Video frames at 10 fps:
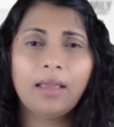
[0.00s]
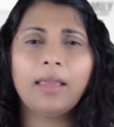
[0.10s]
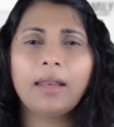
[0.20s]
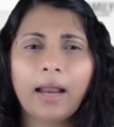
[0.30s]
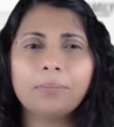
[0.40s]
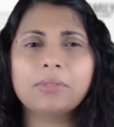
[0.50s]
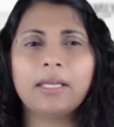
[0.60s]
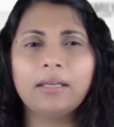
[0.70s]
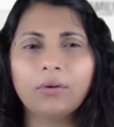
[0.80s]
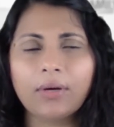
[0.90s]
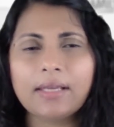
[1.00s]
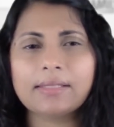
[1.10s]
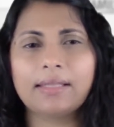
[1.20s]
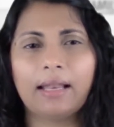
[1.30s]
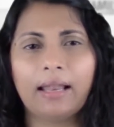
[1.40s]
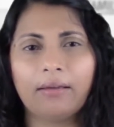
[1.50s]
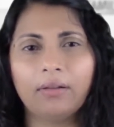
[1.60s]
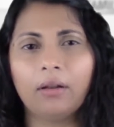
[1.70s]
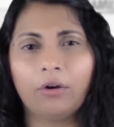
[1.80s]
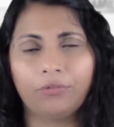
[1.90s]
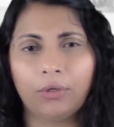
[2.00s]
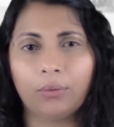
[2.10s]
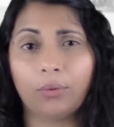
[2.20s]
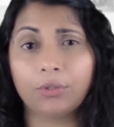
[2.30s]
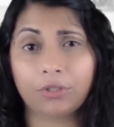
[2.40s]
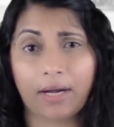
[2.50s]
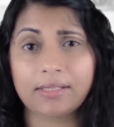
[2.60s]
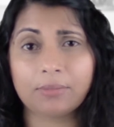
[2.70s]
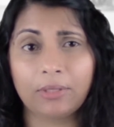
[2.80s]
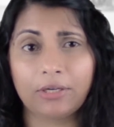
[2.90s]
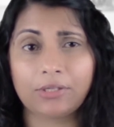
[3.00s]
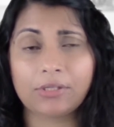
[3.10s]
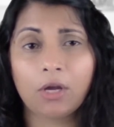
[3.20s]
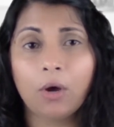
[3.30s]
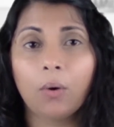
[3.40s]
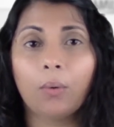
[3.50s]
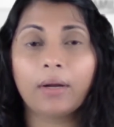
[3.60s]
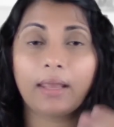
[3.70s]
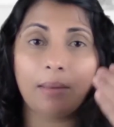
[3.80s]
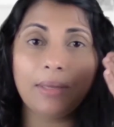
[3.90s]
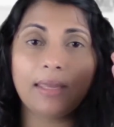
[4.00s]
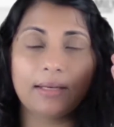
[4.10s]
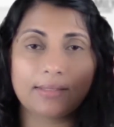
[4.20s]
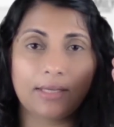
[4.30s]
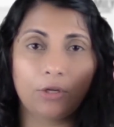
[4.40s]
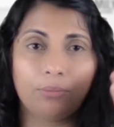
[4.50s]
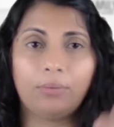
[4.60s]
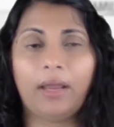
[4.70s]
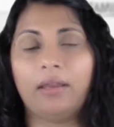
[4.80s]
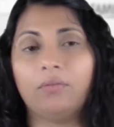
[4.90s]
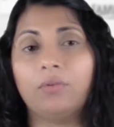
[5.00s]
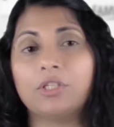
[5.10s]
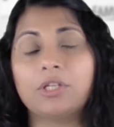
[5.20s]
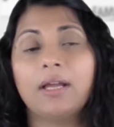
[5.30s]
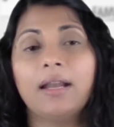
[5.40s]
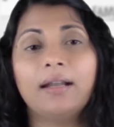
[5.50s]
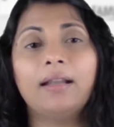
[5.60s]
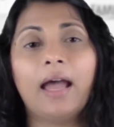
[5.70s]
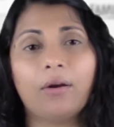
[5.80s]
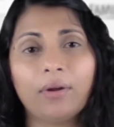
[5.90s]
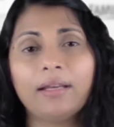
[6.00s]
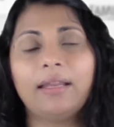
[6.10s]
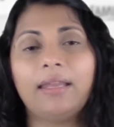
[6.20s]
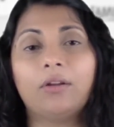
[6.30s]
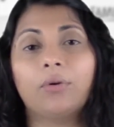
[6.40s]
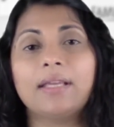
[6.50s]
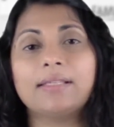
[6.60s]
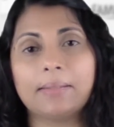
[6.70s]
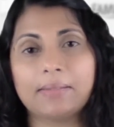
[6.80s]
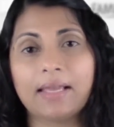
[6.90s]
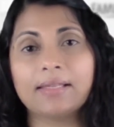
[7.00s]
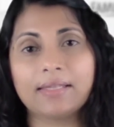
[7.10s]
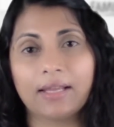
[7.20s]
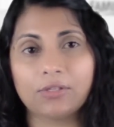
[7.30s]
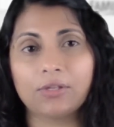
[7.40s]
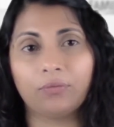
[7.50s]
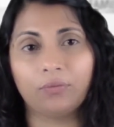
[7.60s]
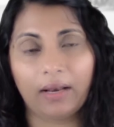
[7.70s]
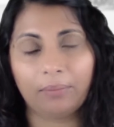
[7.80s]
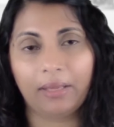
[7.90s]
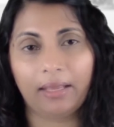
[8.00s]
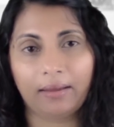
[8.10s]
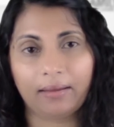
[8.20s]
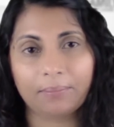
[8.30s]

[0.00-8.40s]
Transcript: It helps increase the level of neurotransmitters or chemicals in your brain, which directly increases a sense of well-being.